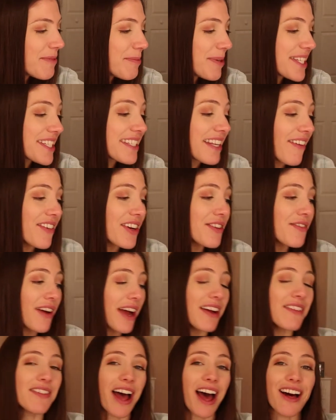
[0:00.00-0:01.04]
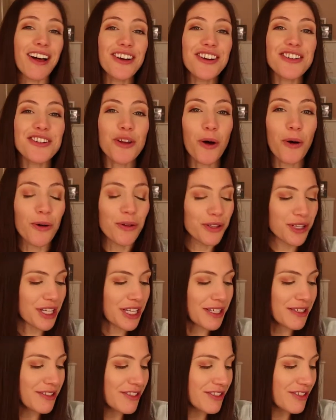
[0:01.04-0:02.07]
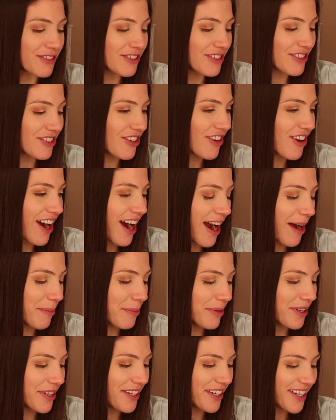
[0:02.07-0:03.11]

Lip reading: but $75, holy crap.